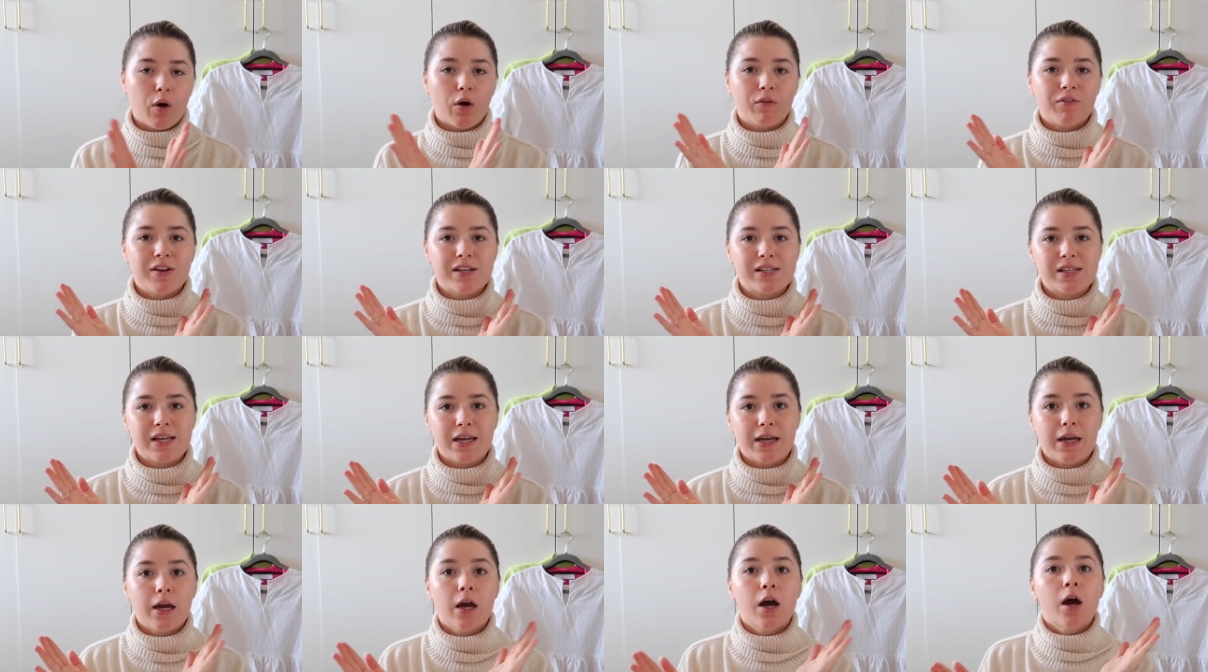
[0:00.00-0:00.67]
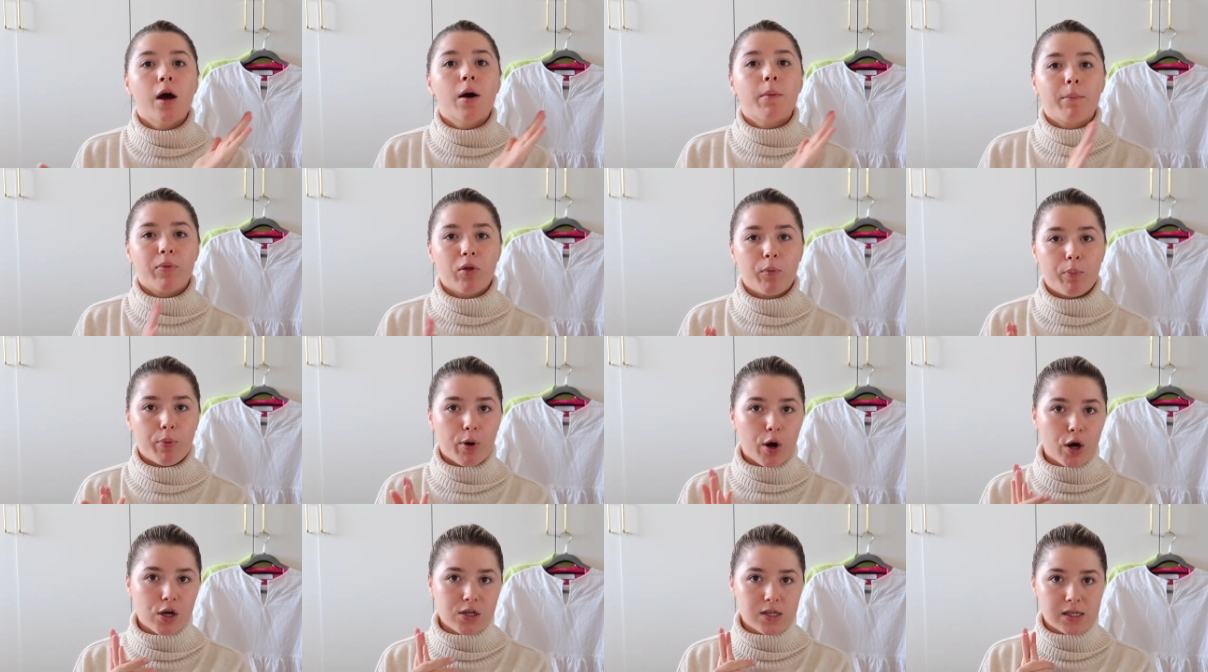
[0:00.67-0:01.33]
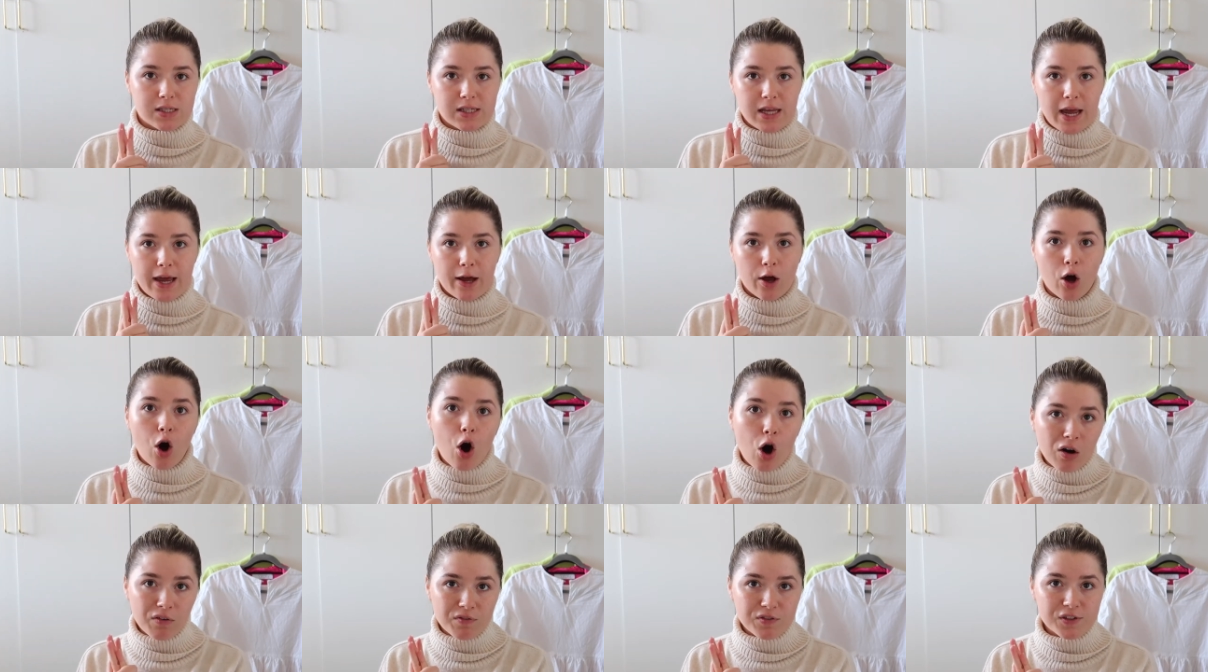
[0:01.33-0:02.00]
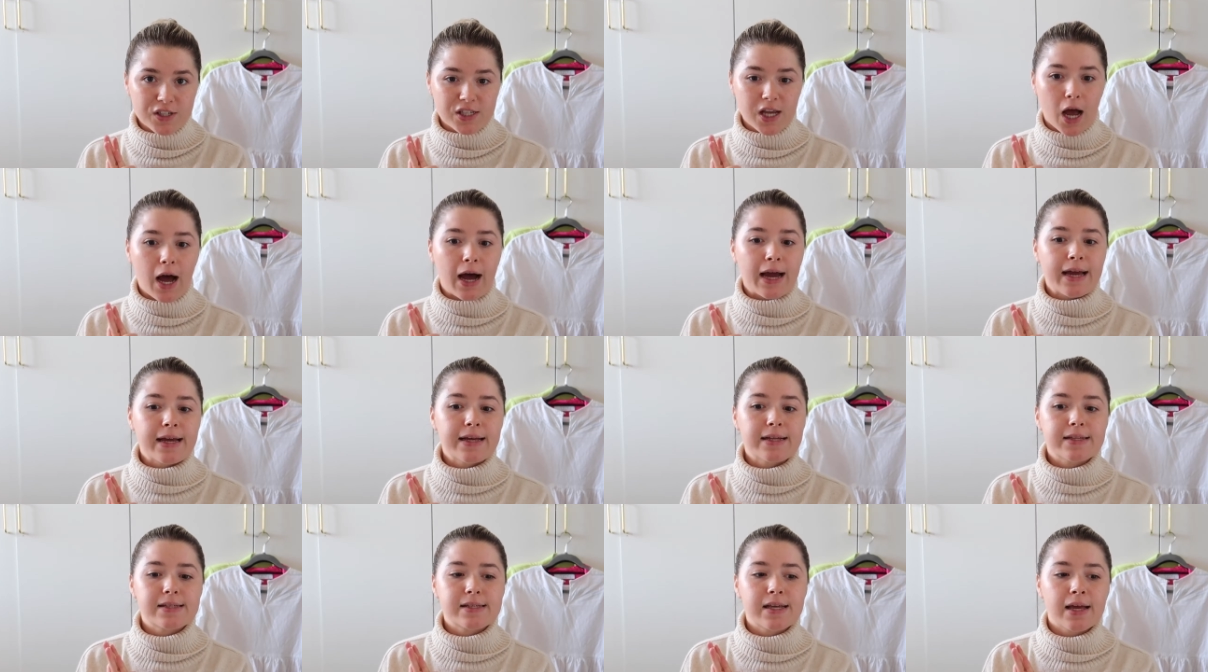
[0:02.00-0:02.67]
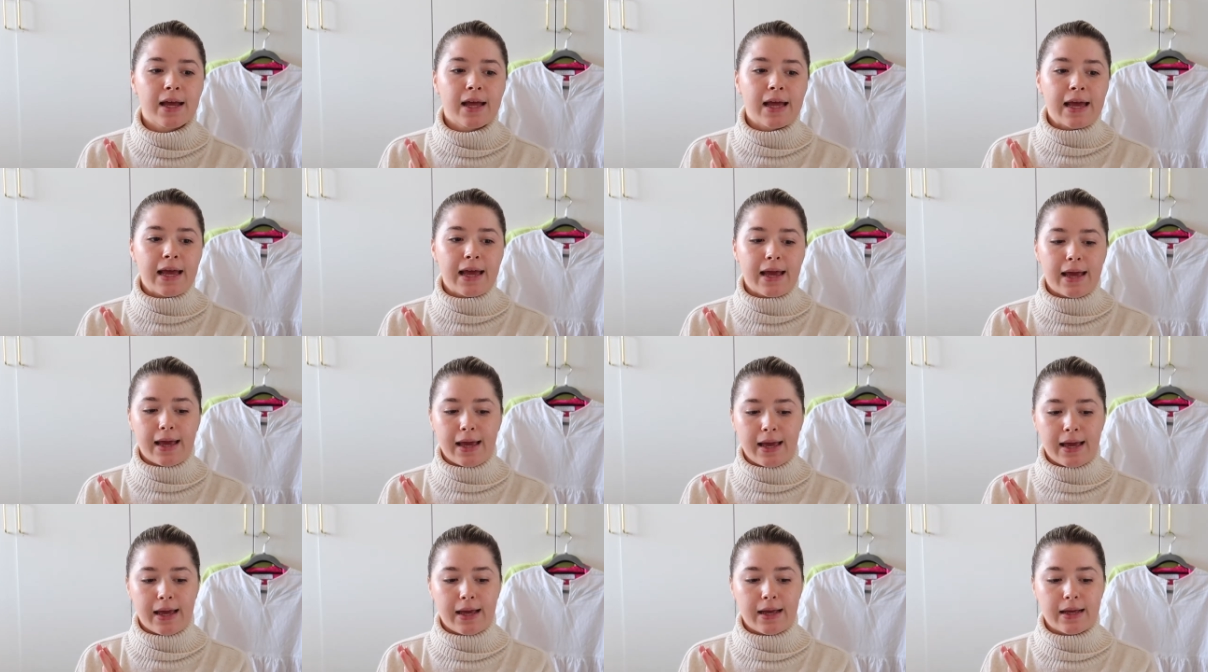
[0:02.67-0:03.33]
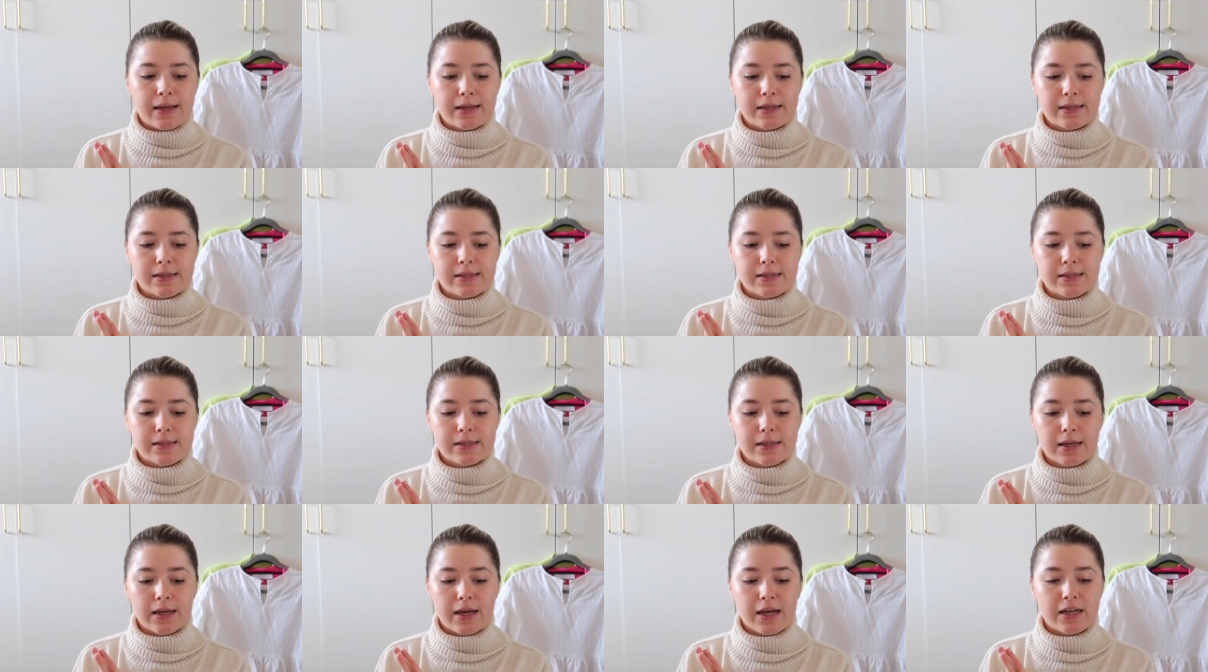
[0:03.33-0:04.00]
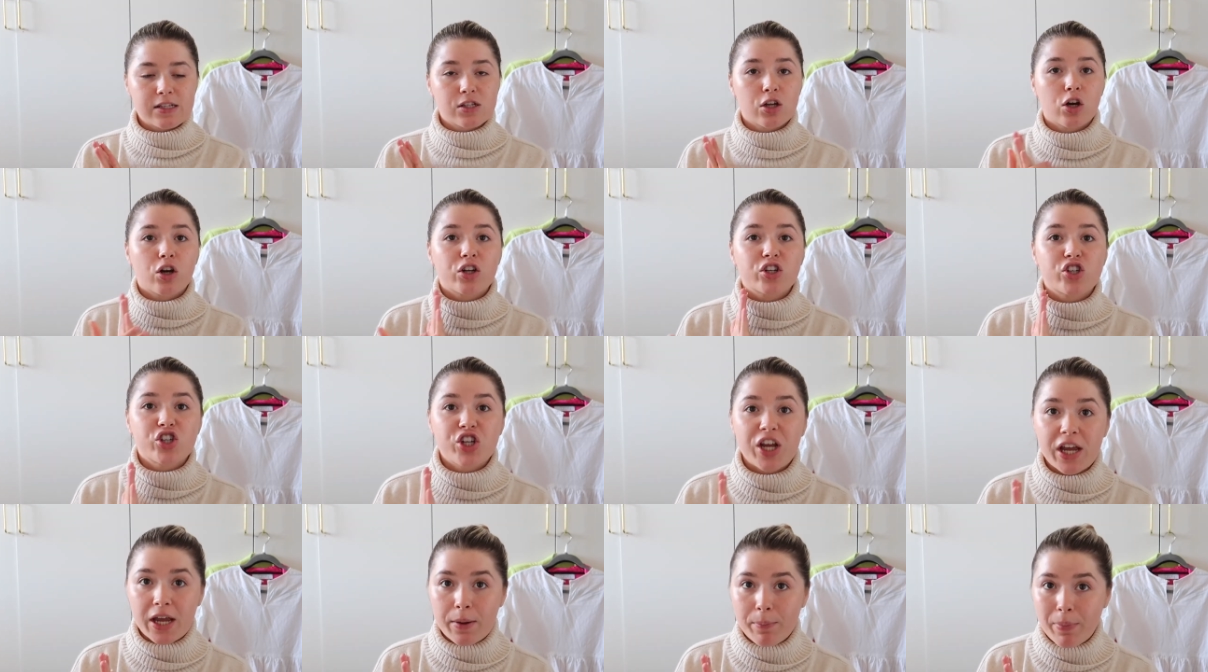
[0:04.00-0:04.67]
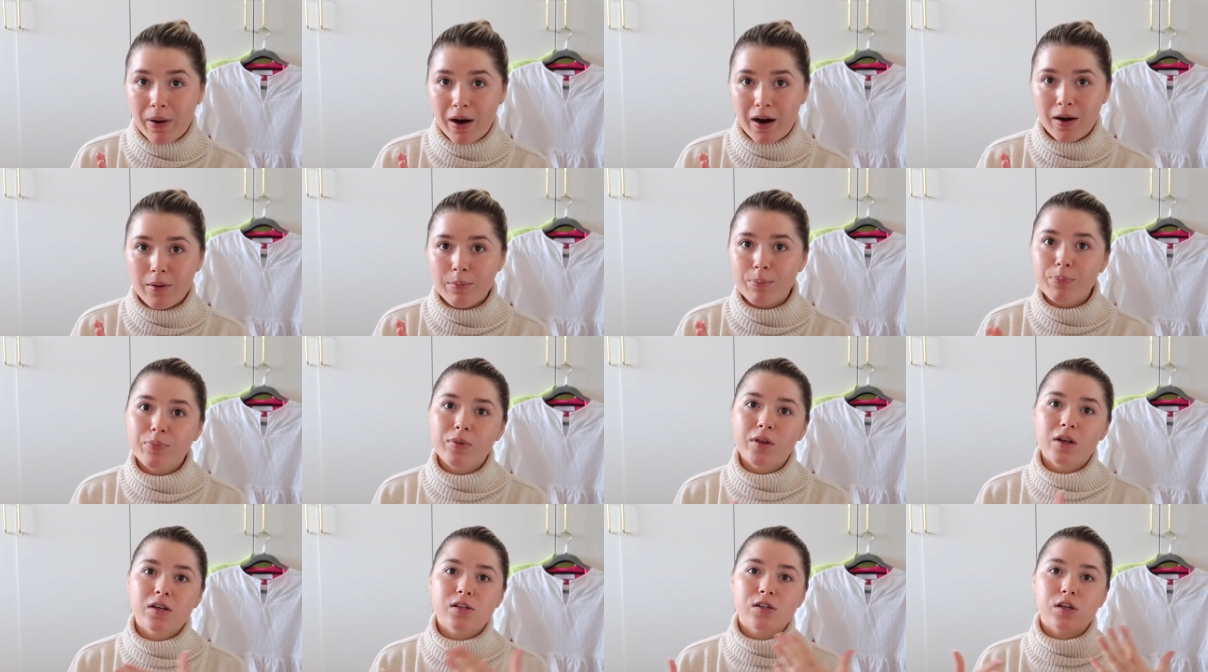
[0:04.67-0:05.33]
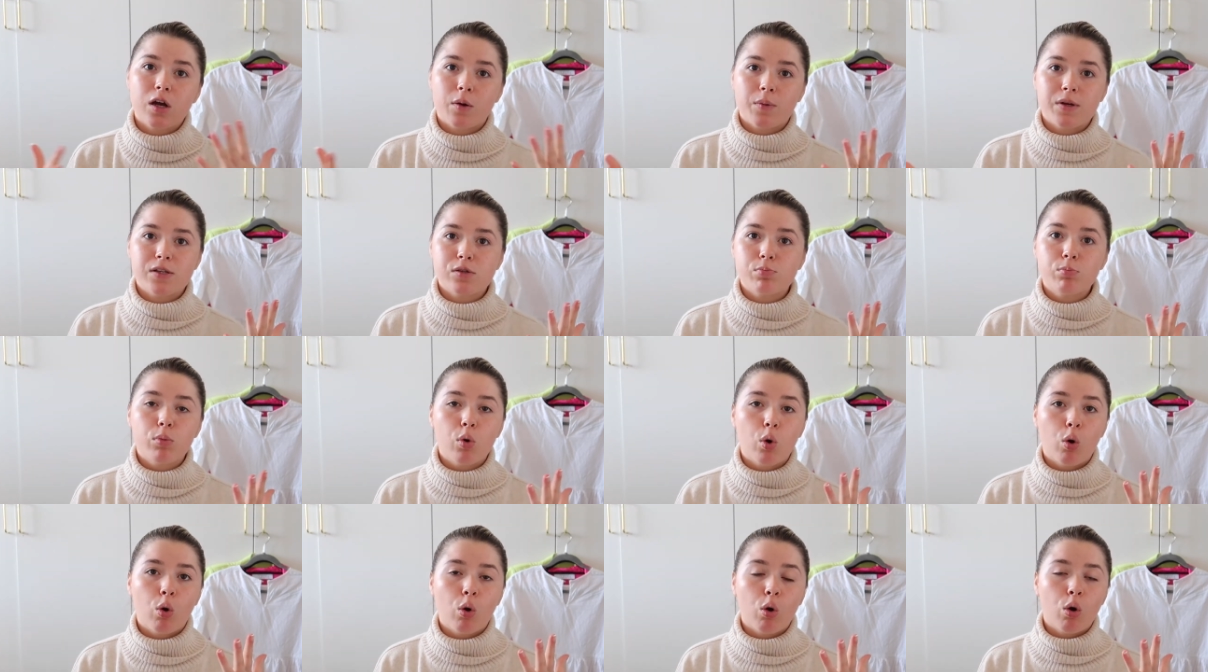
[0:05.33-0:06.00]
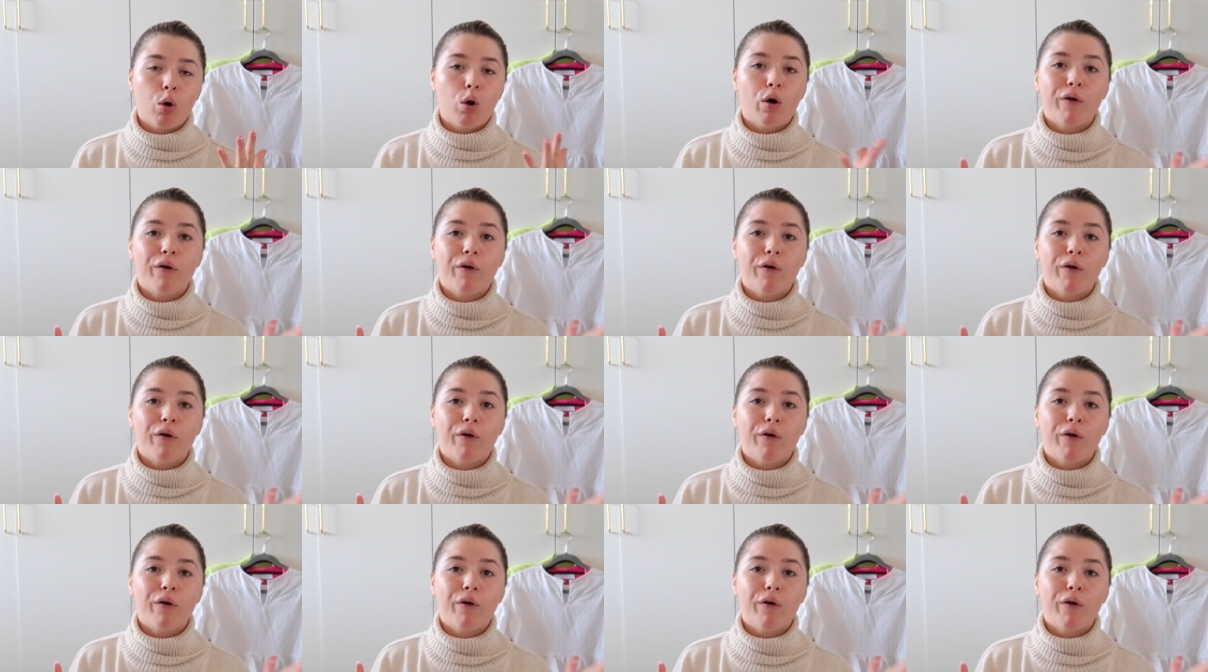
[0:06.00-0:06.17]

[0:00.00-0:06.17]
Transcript: Obviously the pros are saying off-site is, it's a lot cheaper, so it's more